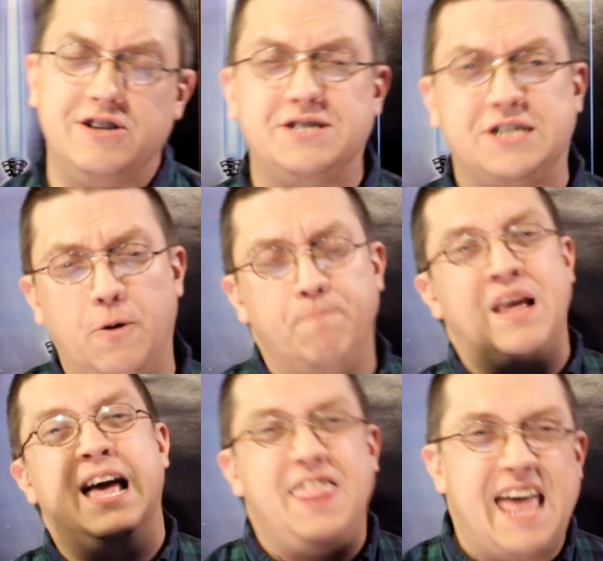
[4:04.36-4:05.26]
so
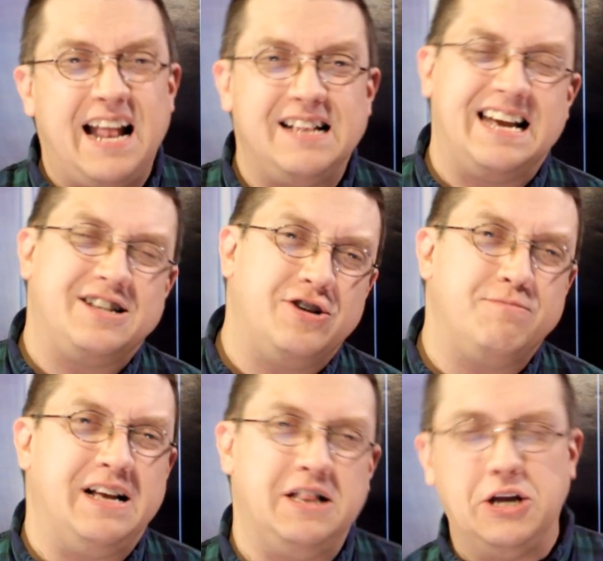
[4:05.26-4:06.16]
that took
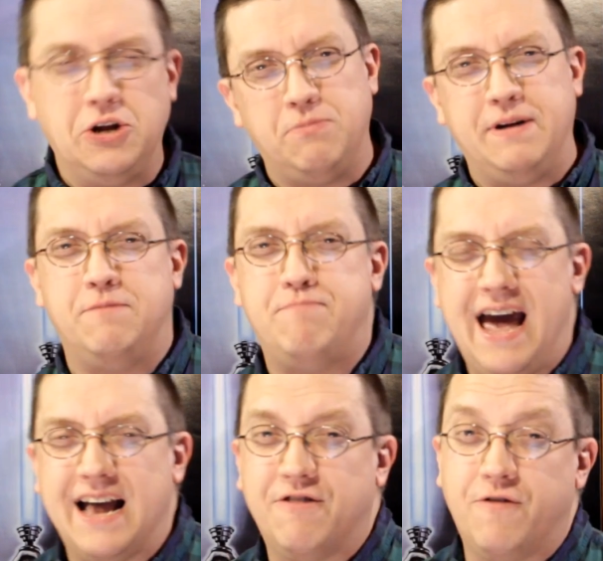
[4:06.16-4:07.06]
me a little bit
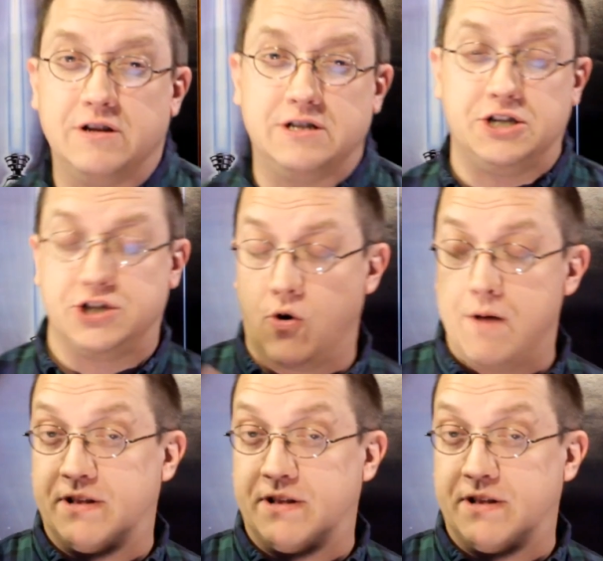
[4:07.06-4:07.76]
aback as far as the story.